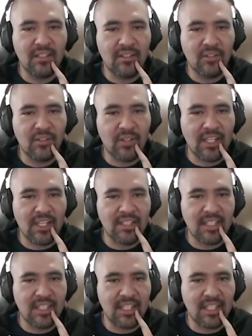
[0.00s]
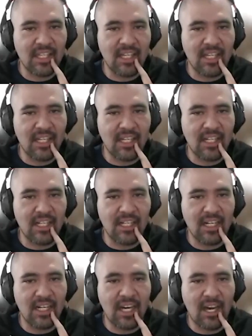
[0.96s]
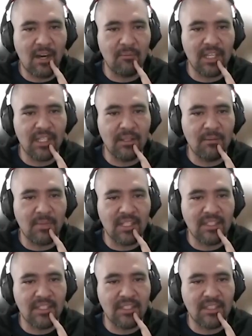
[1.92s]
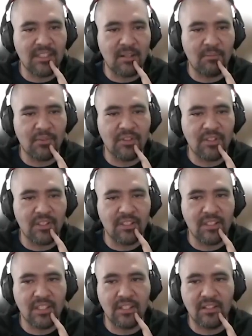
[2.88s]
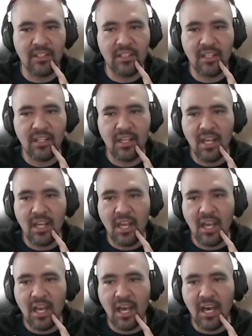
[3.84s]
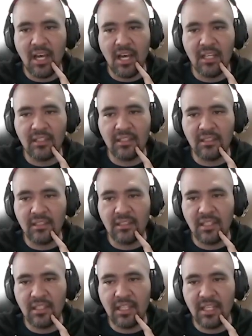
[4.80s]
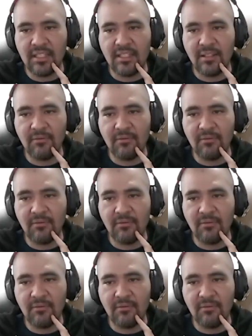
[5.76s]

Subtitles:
you can see how many messages are processed here. And let's say,